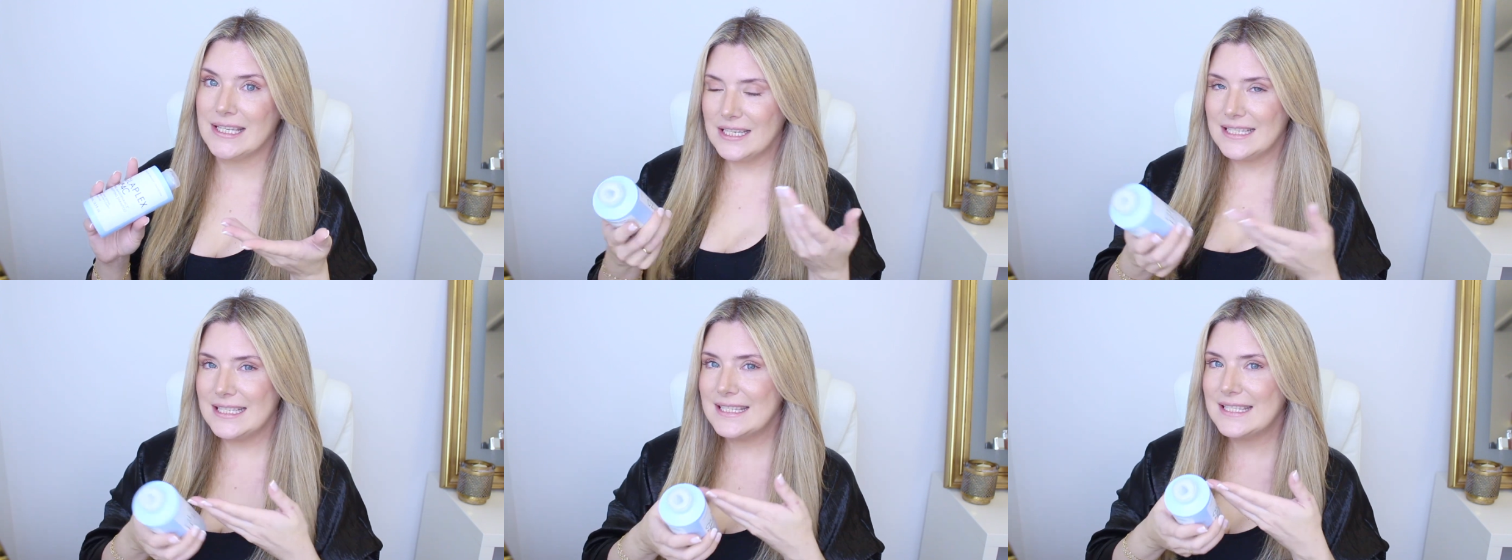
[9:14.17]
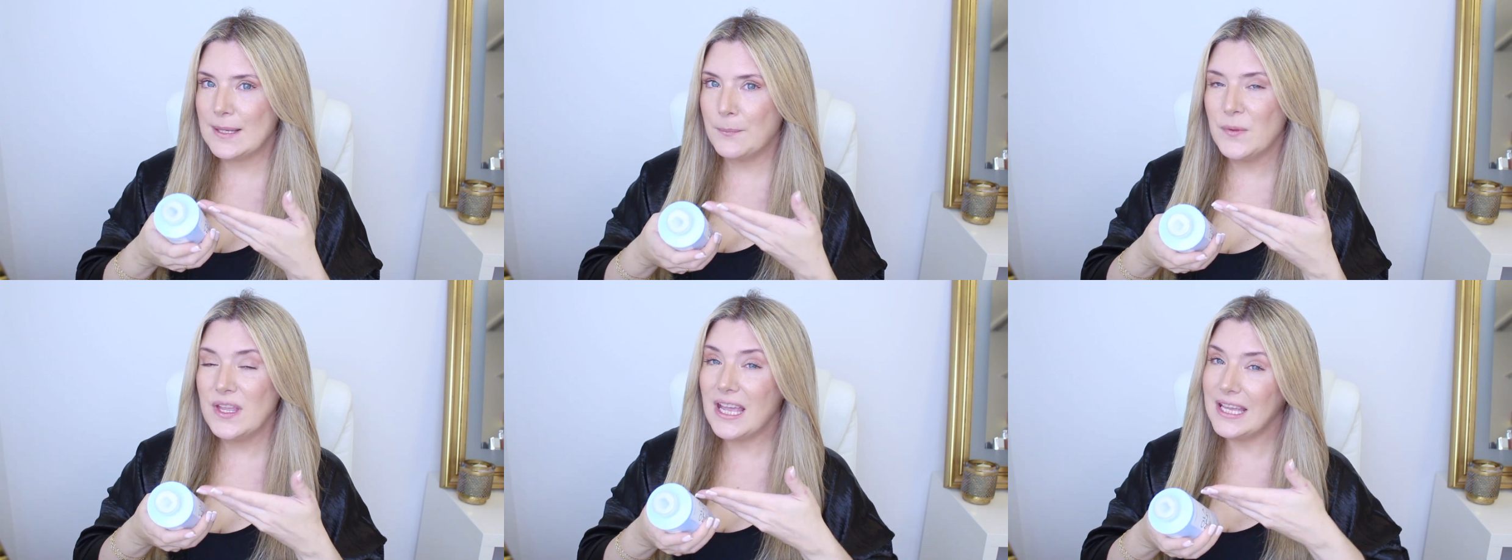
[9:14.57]
because it's
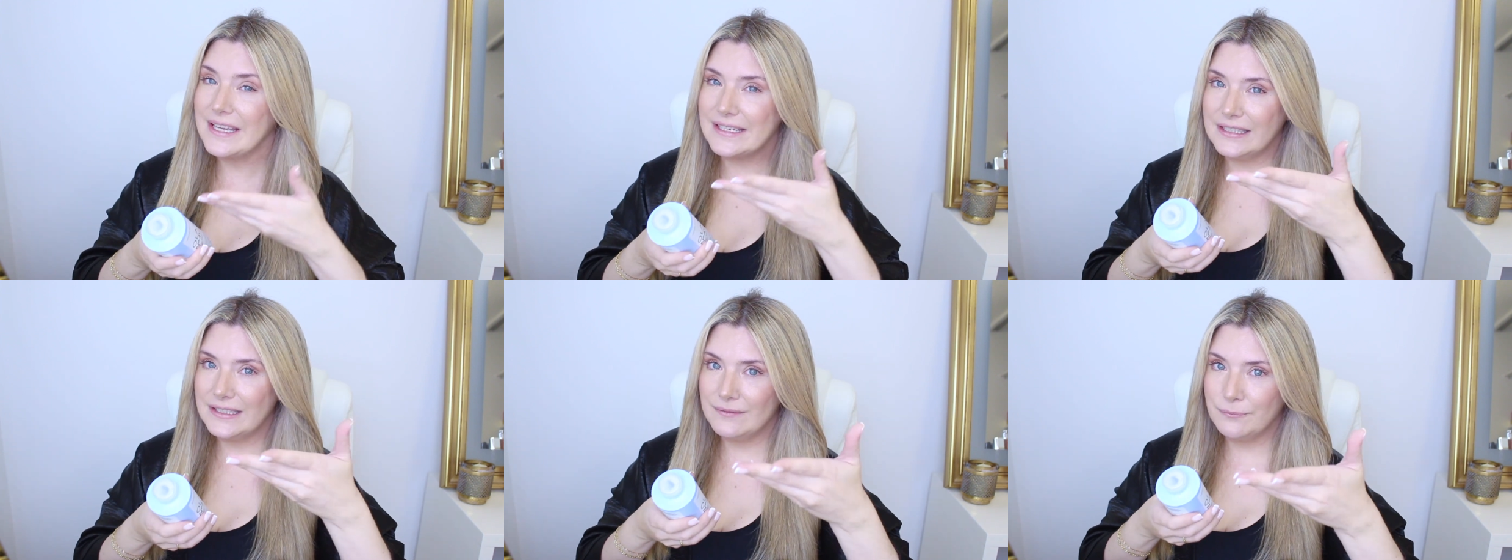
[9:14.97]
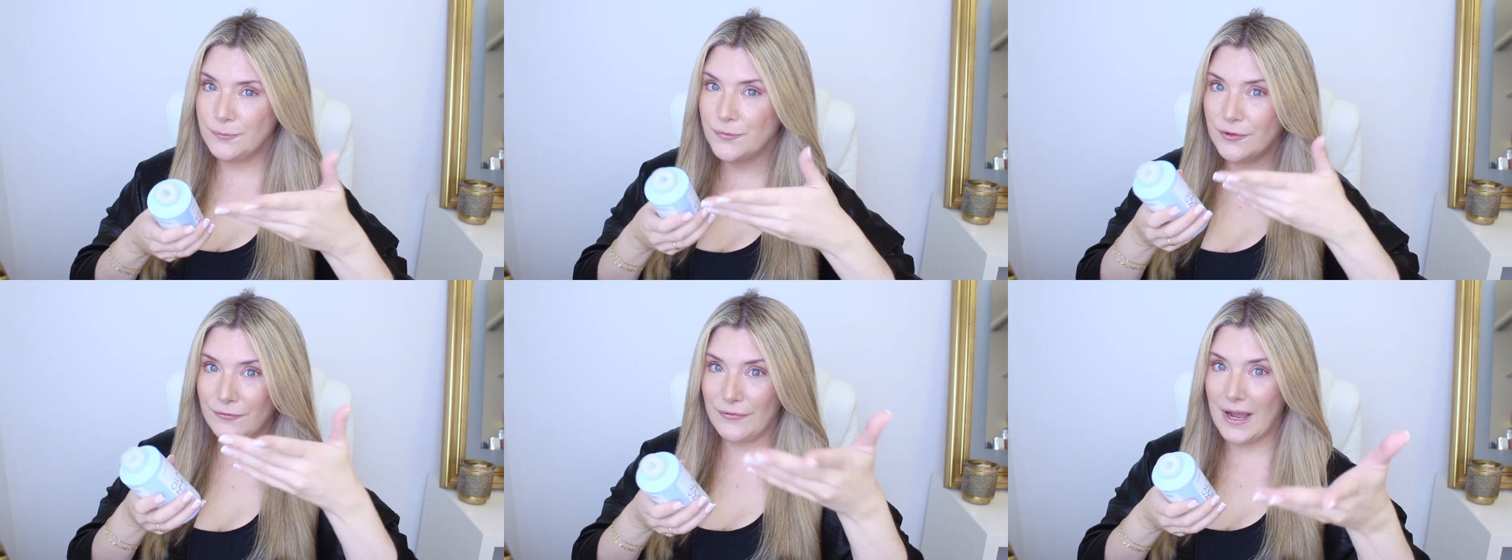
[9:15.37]
something I can
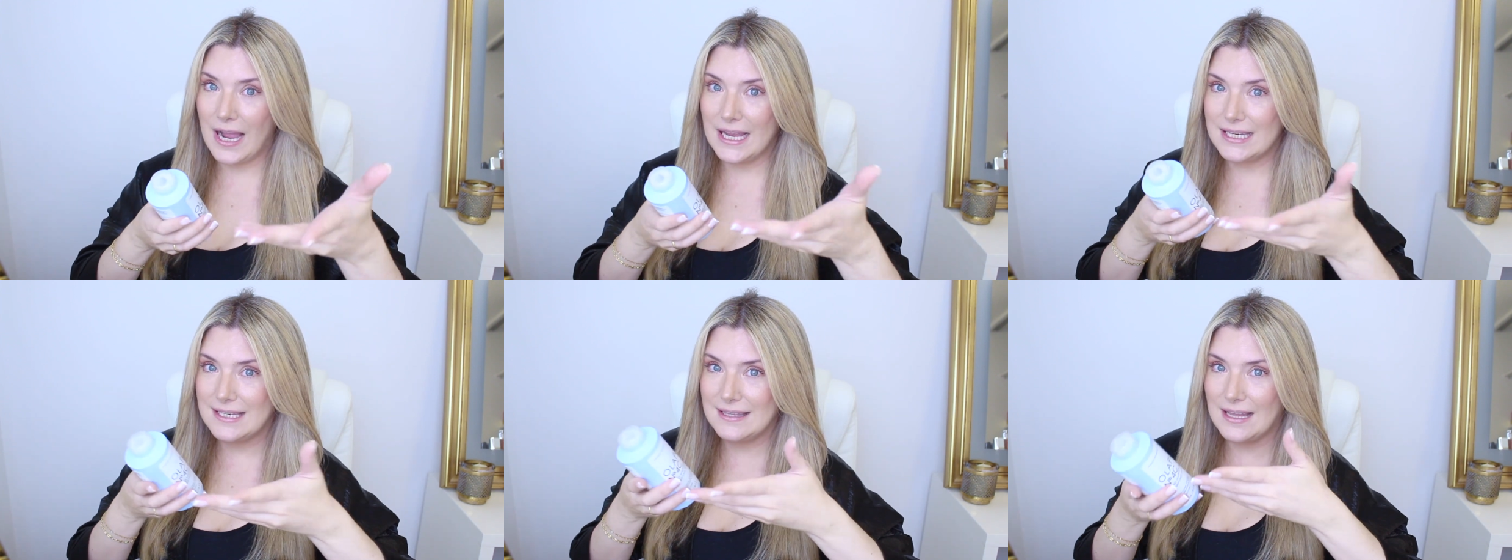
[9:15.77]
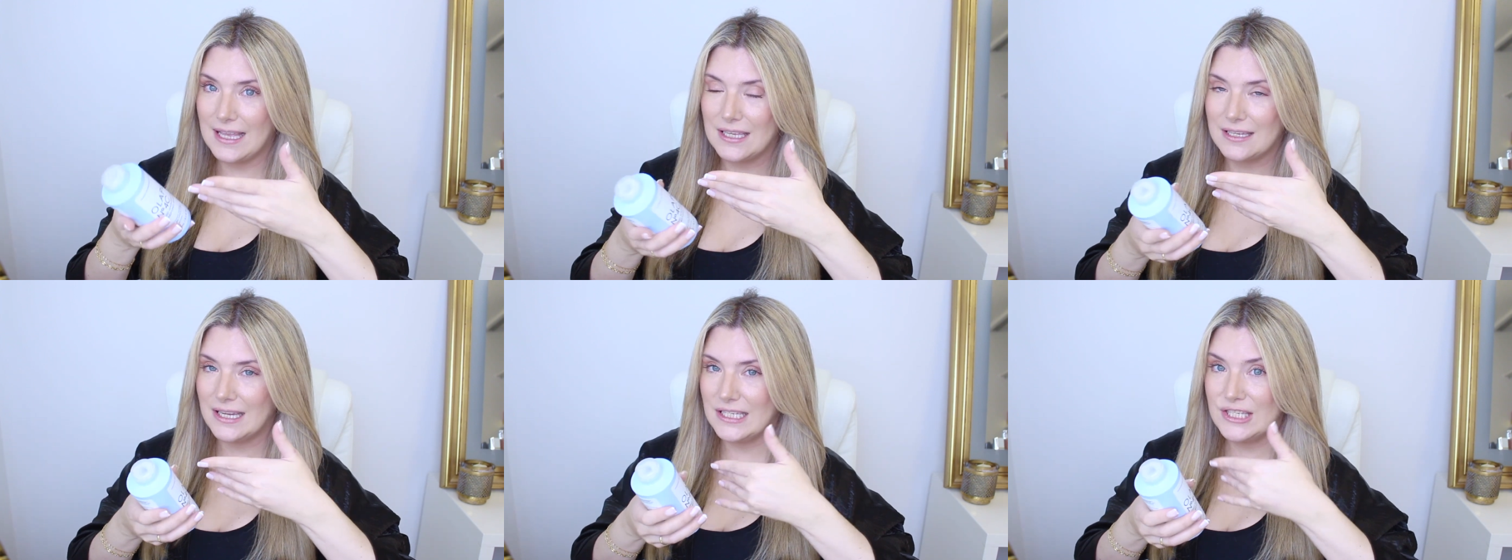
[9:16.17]
provide,
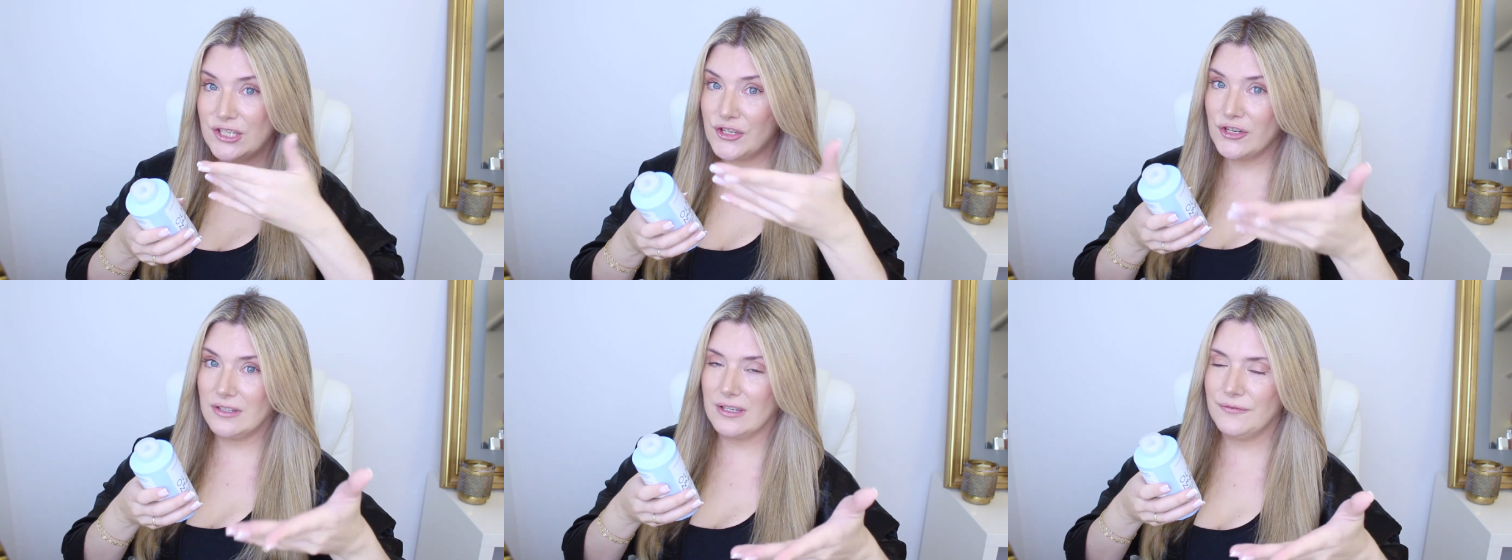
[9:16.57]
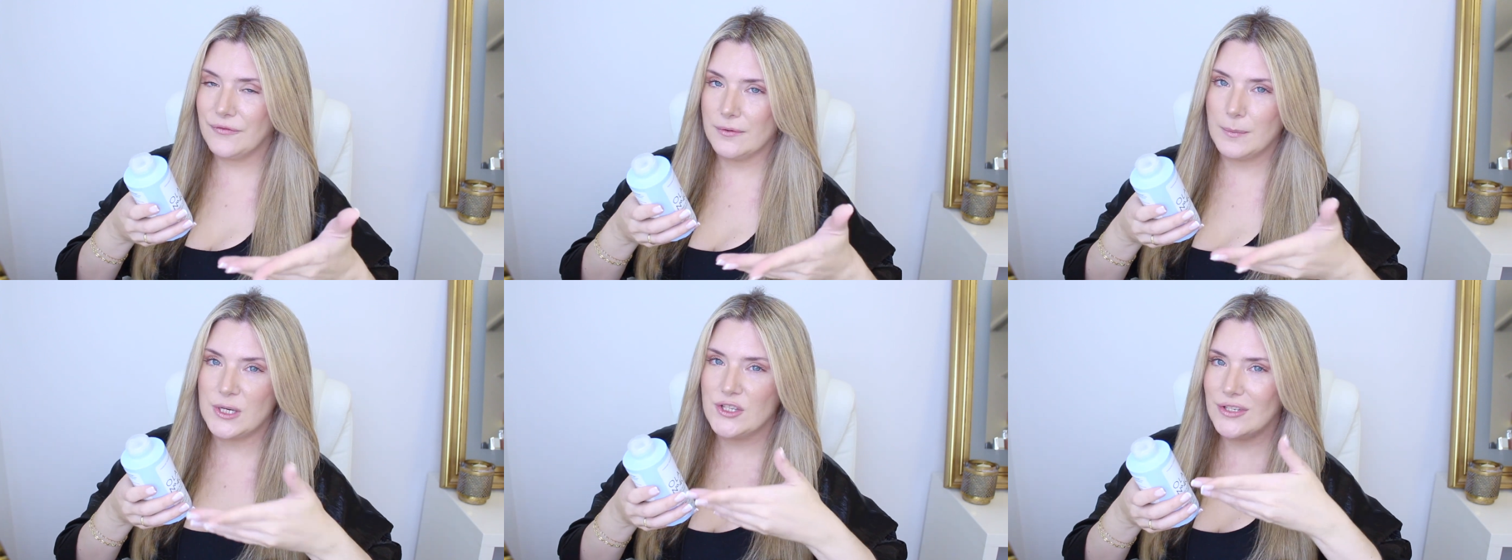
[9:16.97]
like additional
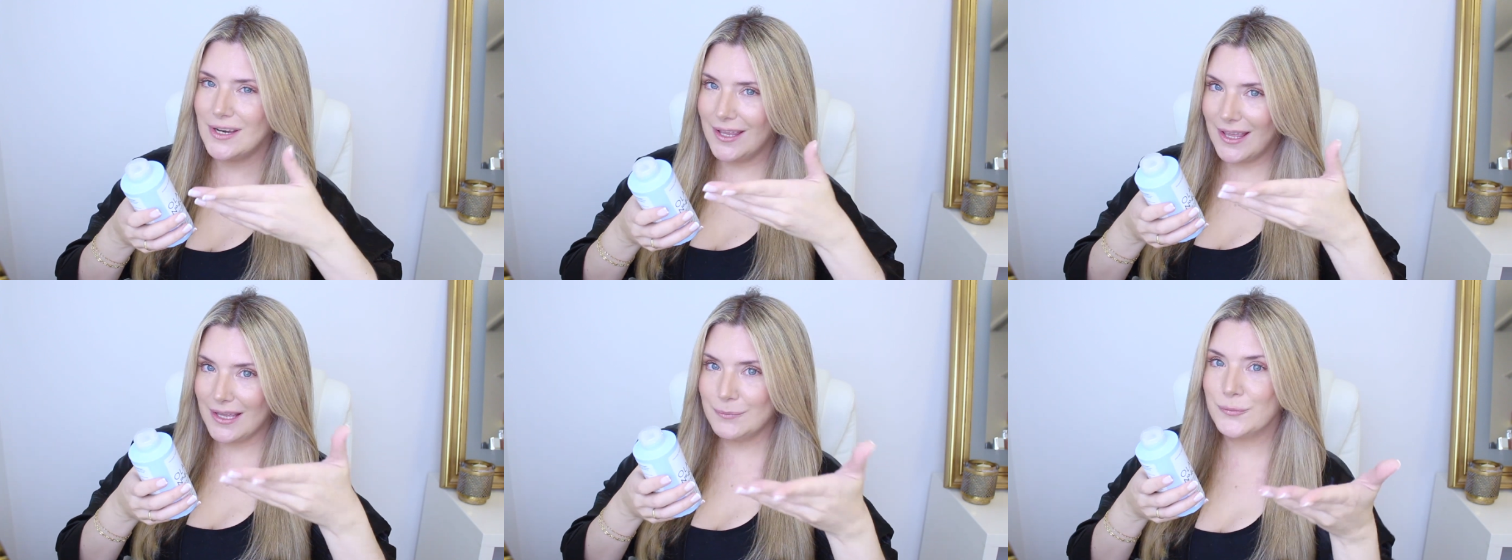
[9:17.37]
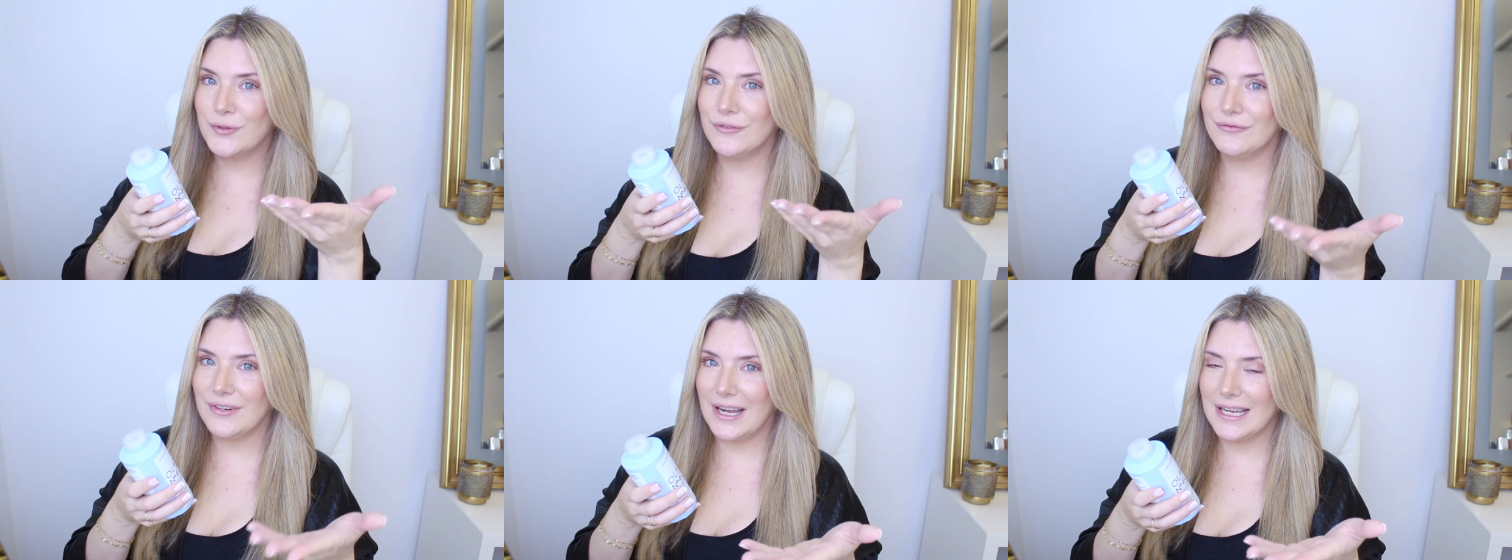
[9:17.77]
information I can
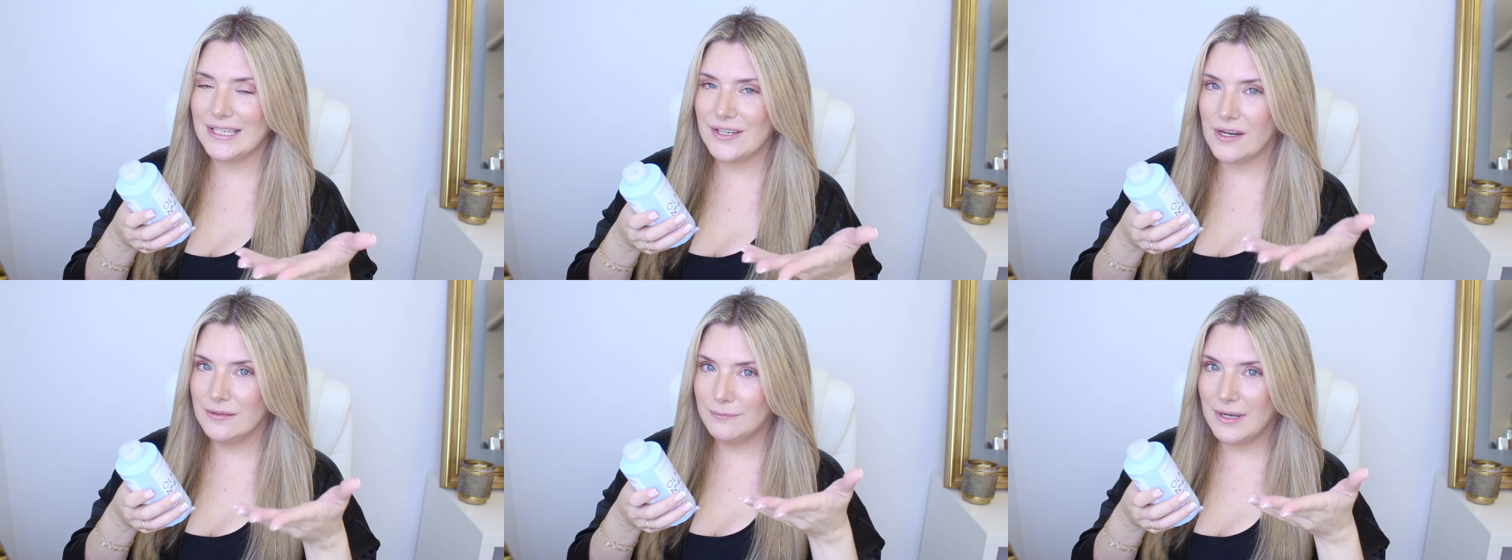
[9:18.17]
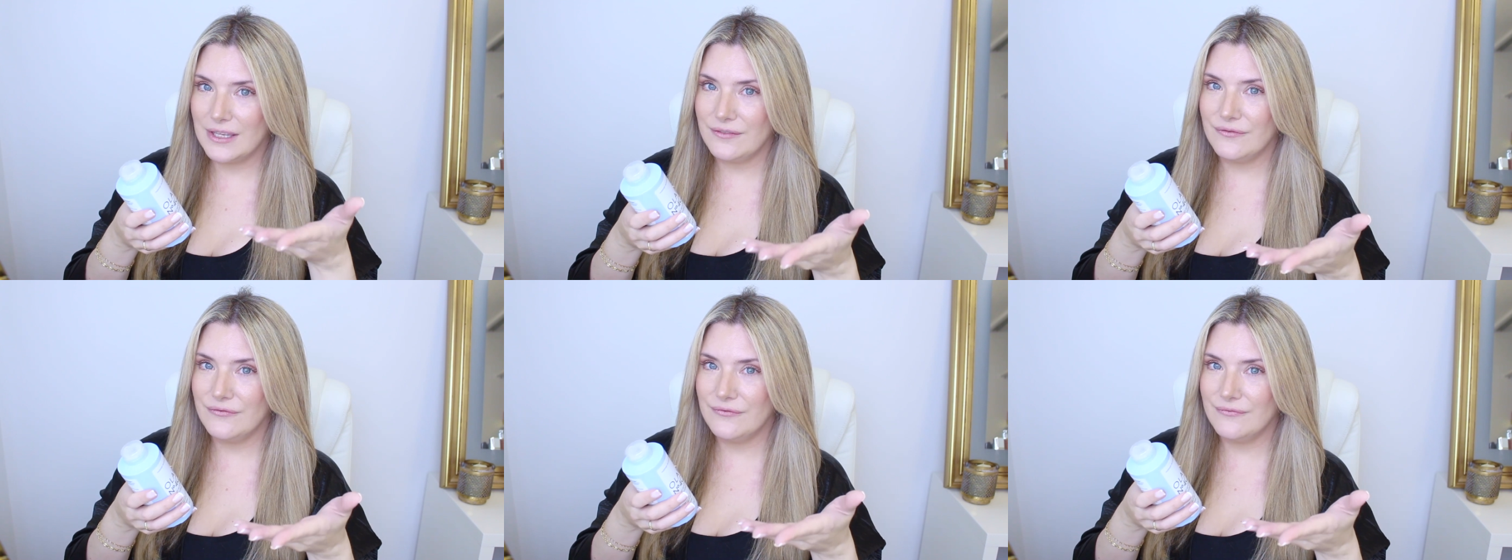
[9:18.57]
provide on my